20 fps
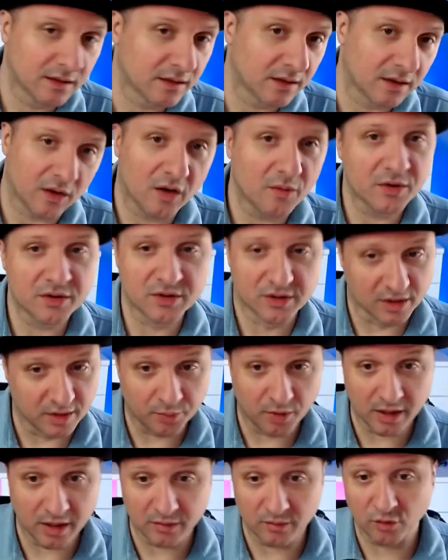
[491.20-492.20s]
almost to the
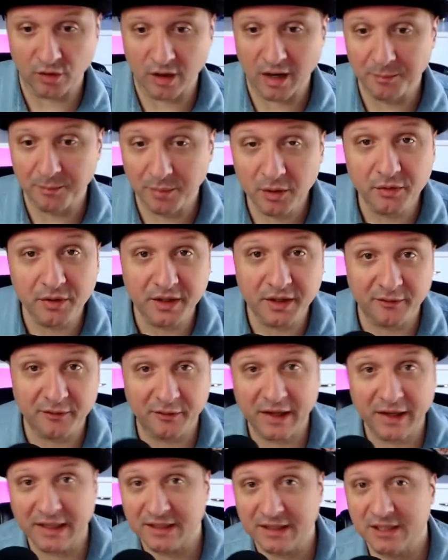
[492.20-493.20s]
point where I'm blue in the
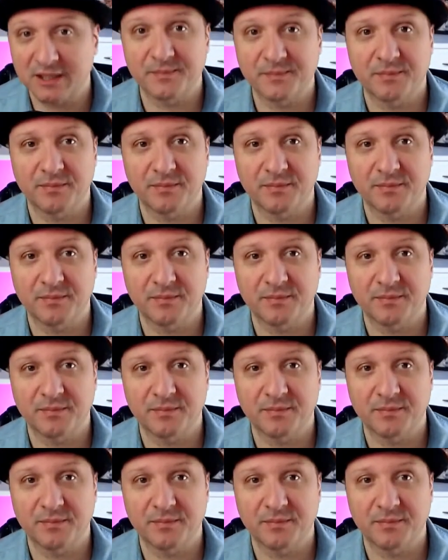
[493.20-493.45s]
face,